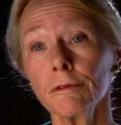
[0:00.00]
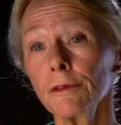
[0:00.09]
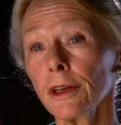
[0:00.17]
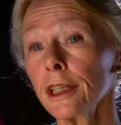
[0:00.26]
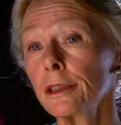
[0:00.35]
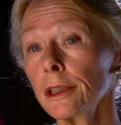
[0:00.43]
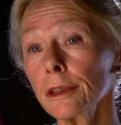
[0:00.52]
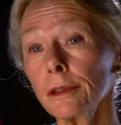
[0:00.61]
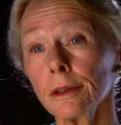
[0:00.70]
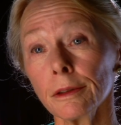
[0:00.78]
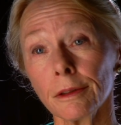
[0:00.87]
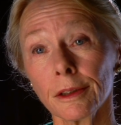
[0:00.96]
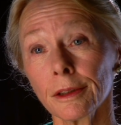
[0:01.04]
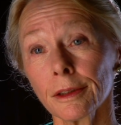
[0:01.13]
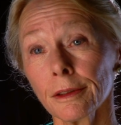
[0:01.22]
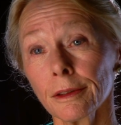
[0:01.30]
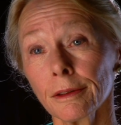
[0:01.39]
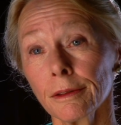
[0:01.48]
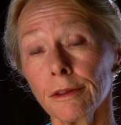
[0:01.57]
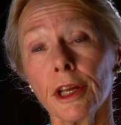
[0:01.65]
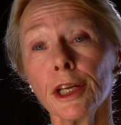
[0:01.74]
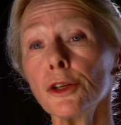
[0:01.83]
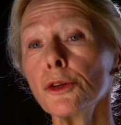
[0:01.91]
of existence,
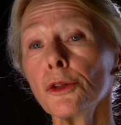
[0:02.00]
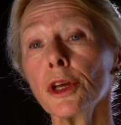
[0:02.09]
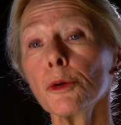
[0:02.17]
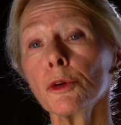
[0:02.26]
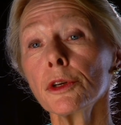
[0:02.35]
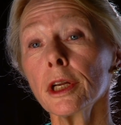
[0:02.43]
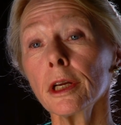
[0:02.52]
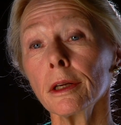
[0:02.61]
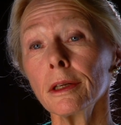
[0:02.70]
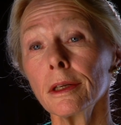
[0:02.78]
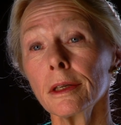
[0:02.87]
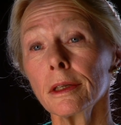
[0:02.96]
they knew they were dead.